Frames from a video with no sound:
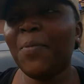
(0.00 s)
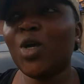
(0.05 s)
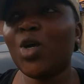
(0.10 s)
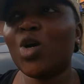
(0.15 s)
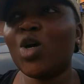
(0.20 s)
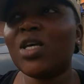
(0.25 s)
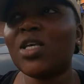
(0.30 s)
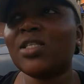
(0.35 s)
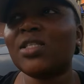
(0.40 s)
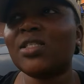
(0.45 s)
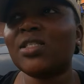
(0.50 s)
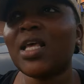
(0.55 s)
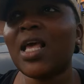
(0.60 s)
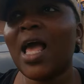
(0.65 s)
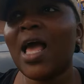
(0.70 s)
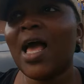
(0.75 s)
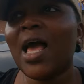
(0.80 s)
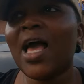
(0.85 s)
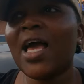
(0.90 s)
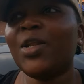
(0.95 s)
because
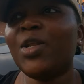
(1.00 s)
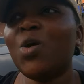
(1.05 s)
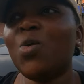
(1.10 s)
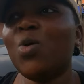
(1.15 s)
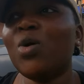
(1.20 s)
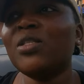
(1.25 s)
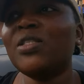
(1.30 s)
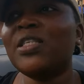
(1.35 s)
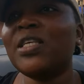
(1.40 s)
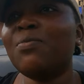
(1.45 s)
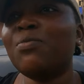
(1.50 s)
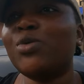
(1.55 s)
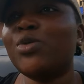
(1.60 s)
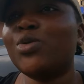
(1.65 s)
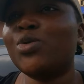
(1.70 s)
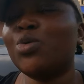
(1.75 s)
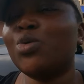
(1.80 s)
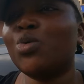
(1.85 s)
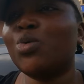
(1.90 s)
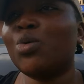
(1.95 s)
I don't want him
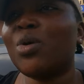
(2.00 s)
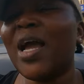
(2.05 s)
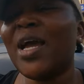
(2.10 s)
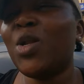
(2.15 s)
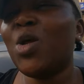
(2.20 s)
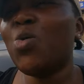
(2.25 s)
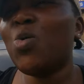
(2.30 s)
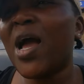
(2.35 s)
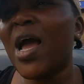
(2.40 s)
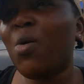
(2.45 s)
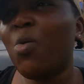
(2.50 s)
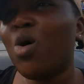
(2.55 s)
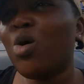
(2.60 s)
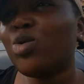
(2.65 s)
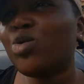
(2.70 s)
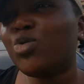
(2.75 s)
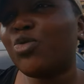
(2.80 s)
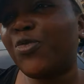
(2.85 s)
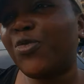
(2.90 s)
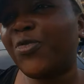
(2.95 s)
to, I don't, I
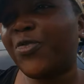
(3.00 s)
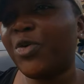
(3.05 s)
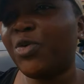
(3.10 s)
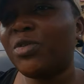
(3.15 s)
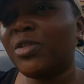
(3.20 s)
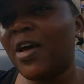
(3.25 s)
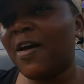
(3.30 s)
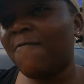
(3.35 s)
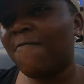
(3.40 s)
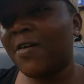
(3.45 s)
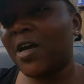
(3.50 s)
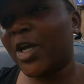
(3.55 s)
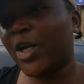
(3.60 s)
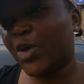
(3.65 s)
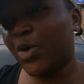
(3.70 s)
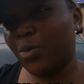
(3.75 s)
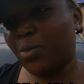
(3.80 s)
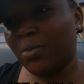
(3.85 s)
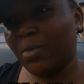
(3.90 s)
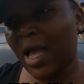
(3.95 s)
want to fill that
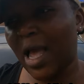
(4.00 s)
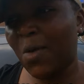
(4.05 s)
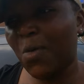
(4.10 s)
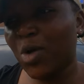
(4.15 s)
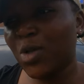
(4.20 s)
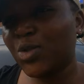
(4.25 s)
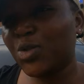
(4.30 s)
vacuum. I